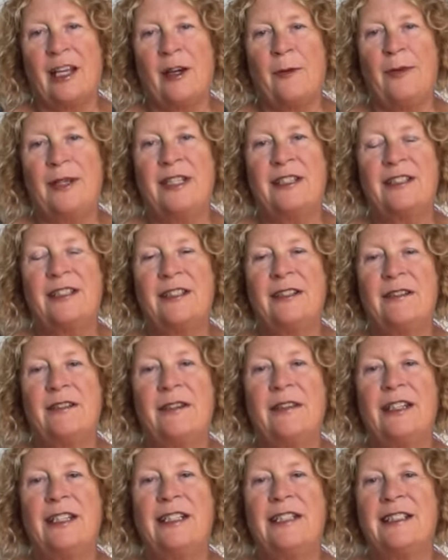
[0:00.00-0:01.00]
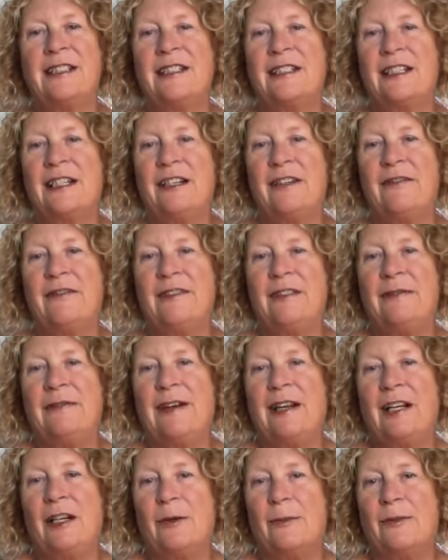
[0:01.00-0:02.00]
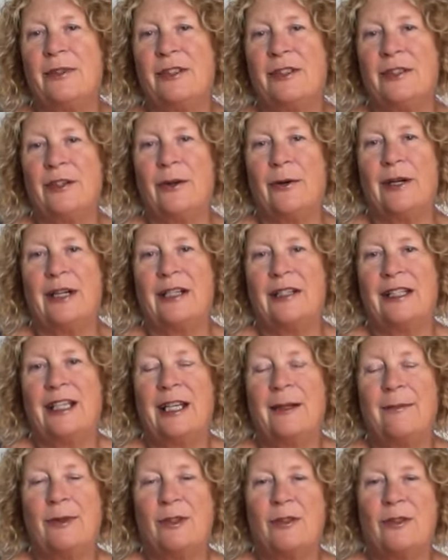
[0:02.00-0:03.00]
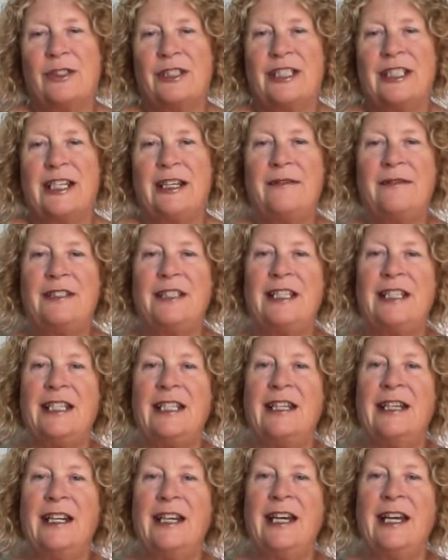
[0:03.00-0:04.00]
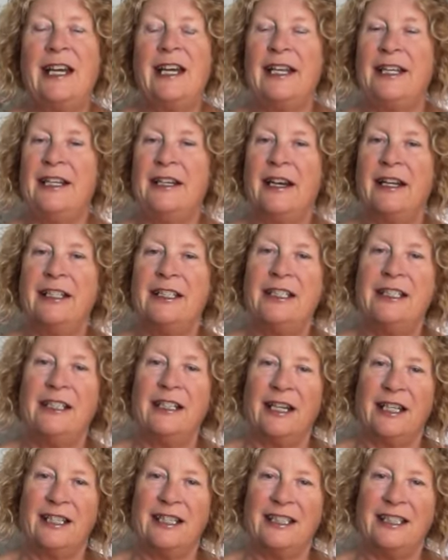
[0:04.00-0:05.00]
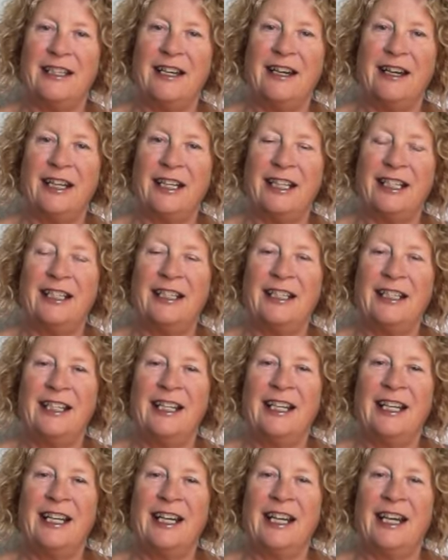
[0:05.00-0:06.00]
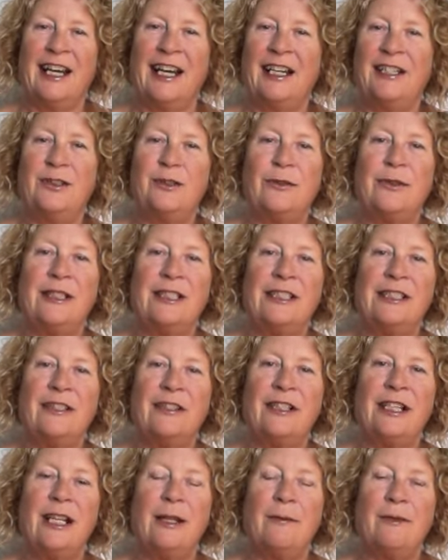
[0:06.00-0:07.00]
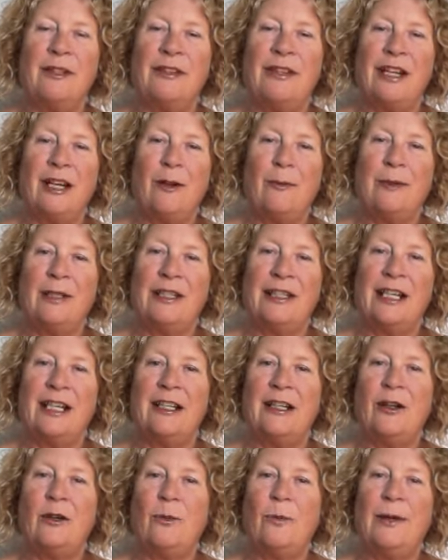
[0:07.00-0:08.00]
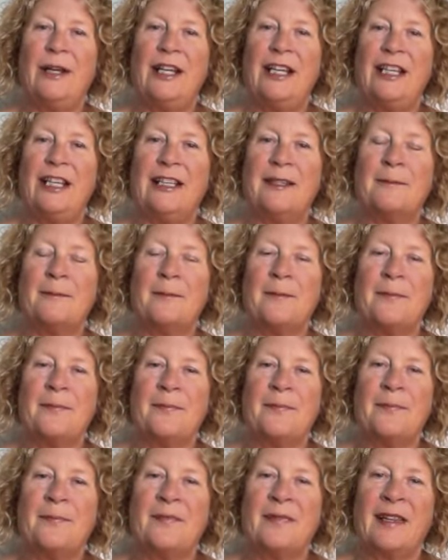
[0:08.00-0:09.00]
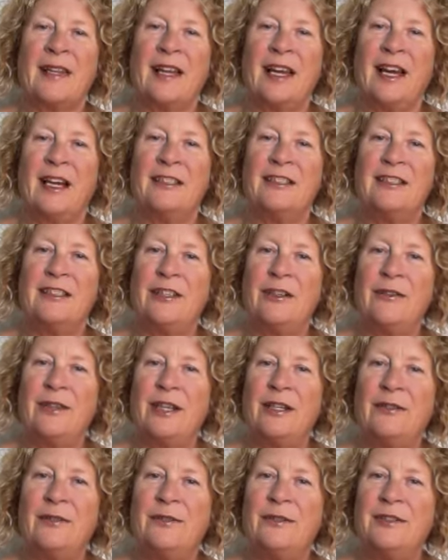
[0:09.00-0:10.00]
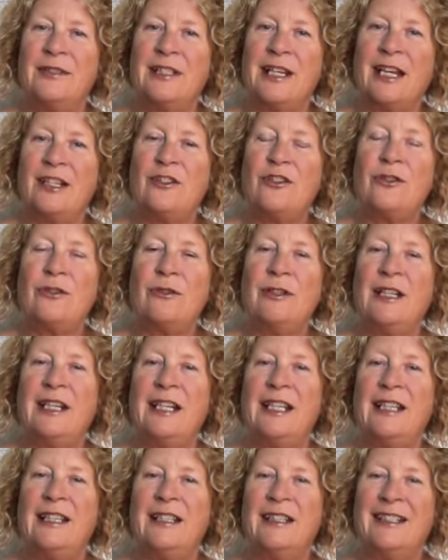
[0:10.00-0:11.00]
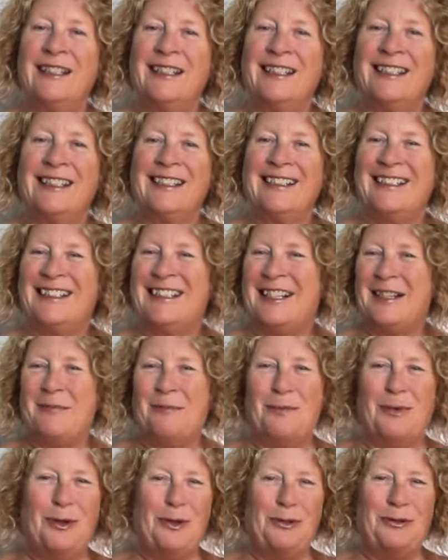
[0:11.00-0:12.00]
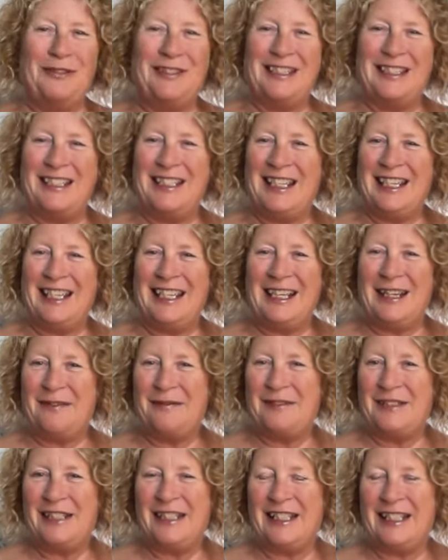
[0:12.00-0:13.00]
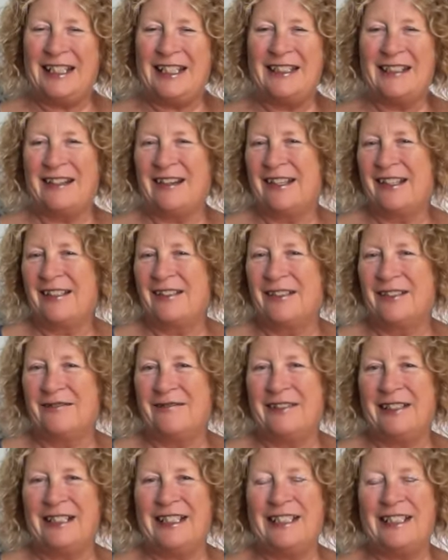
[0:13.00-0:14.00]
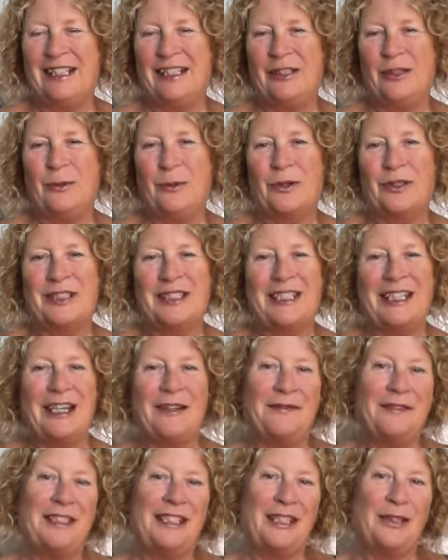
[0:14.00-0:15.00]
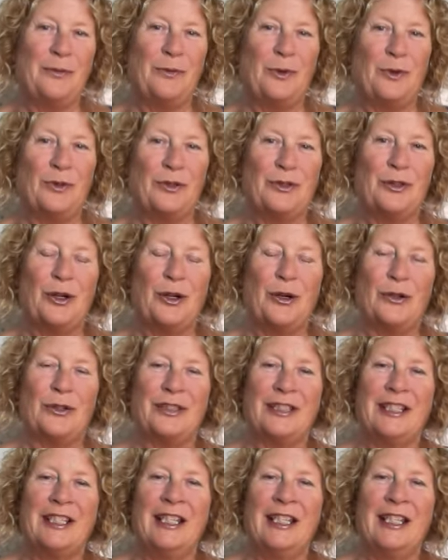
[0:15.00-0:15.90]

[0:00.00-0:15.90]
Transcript: Because there are things that I've developed. I came across EFT in 1999. I'd already done hypnotherapy and NLP. And so those naturally morphed into EFT till I can't really tell you what's EFT and what's not.